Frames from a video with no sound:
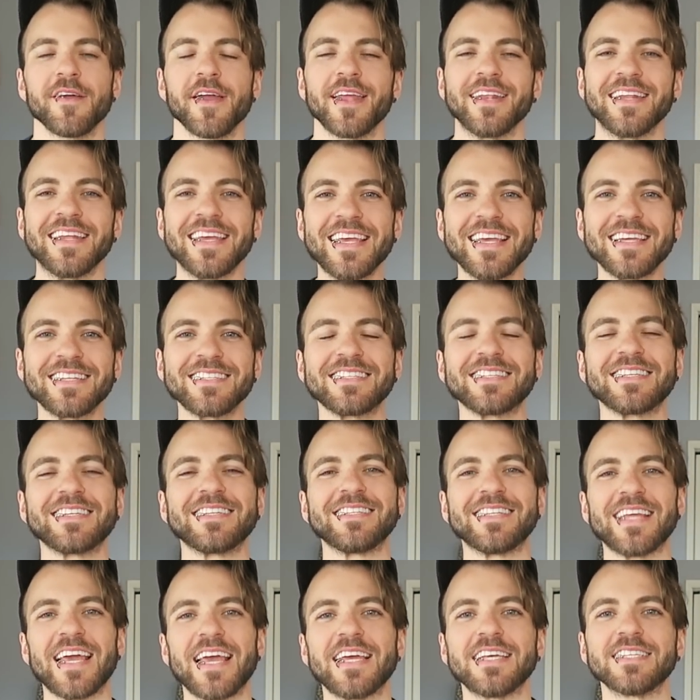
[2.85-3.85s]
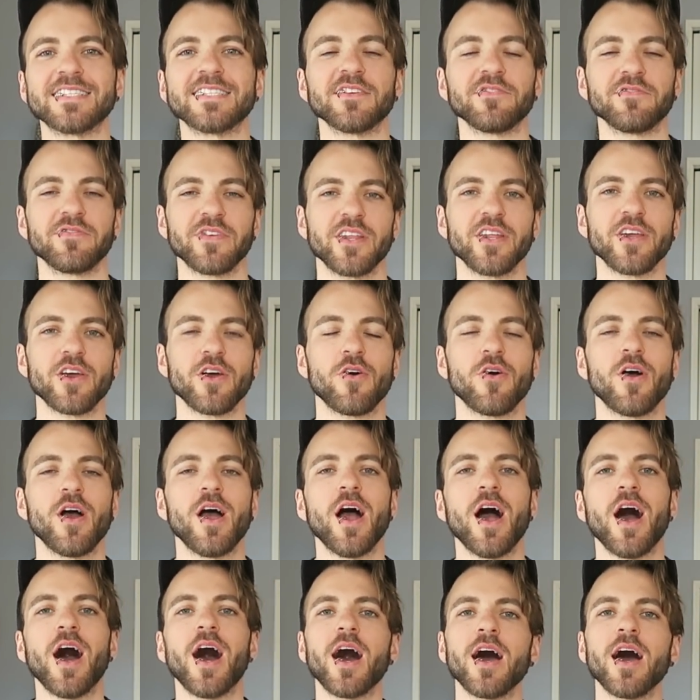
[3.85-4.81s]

and in today's video